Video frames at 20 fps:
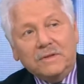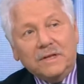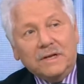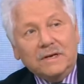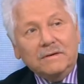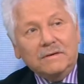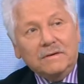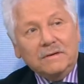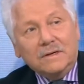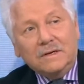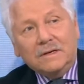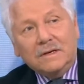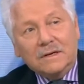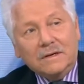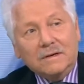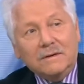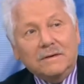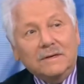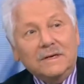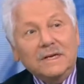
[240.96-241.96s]

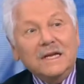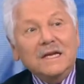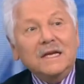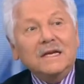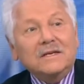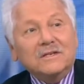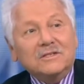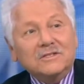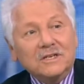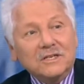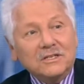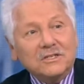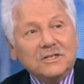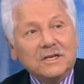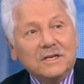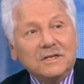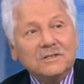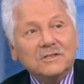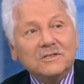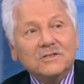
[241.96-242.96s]
that need
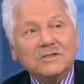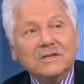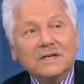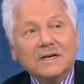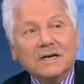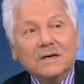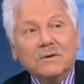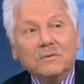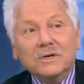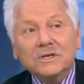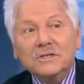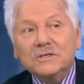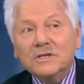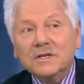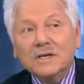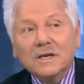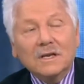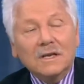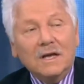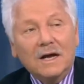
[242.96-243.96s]
assistance, we
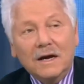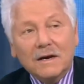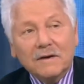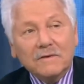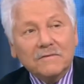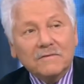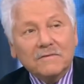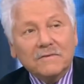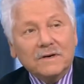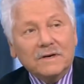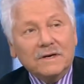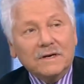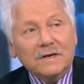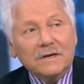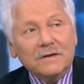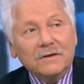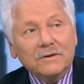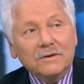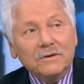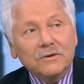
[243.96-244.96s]
see a lot
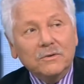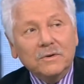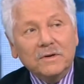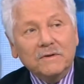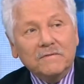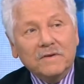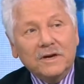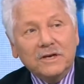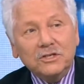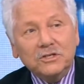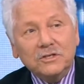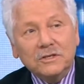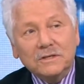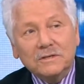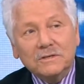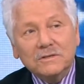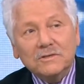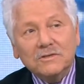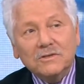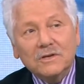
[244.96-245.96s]
of new
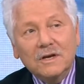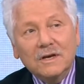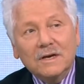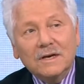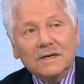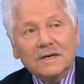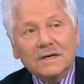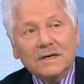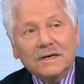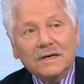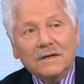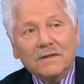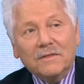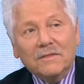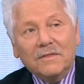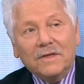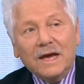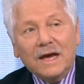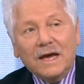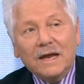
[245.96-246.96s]
innovations
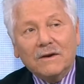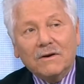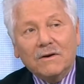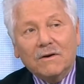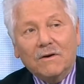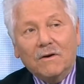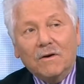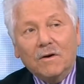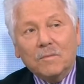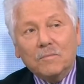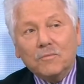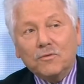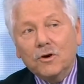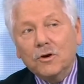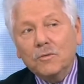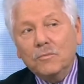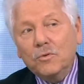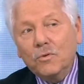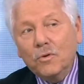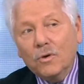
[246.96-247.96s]
that are
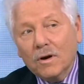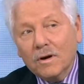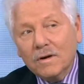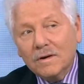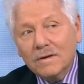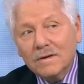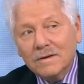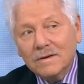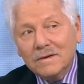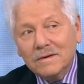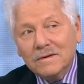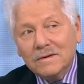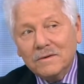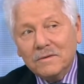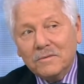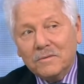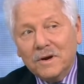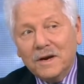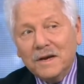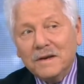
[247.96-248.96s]
pro-poor,
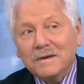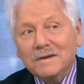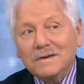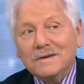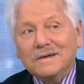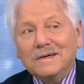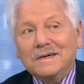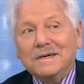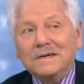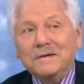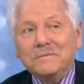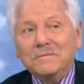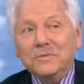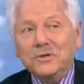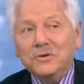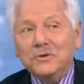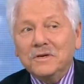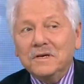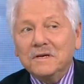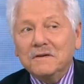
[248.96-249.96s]
right?
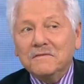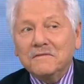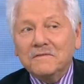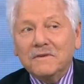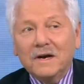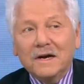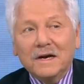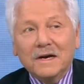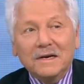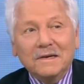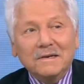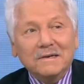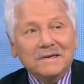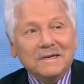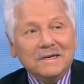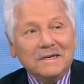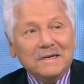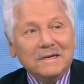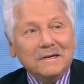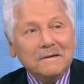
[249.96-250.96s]
You can find
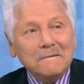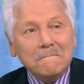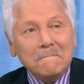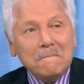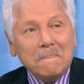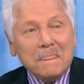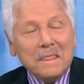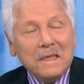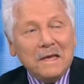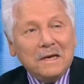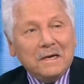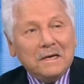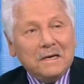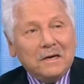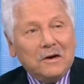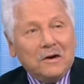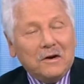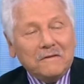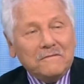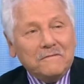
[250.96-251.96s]

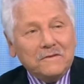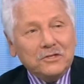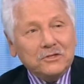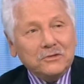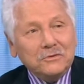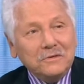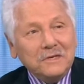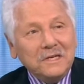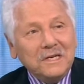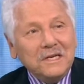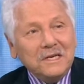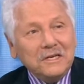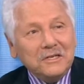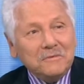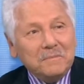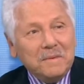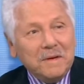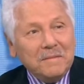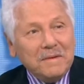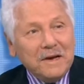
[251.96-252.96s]
artificial
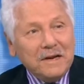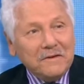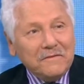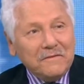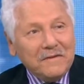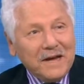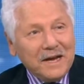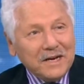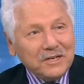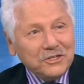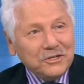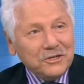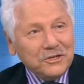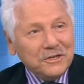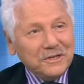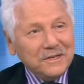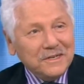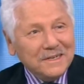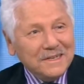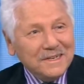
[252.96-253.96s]
knees being
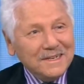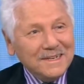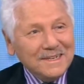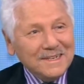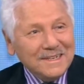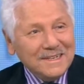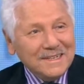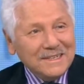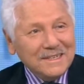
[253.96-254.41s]
manufactured, for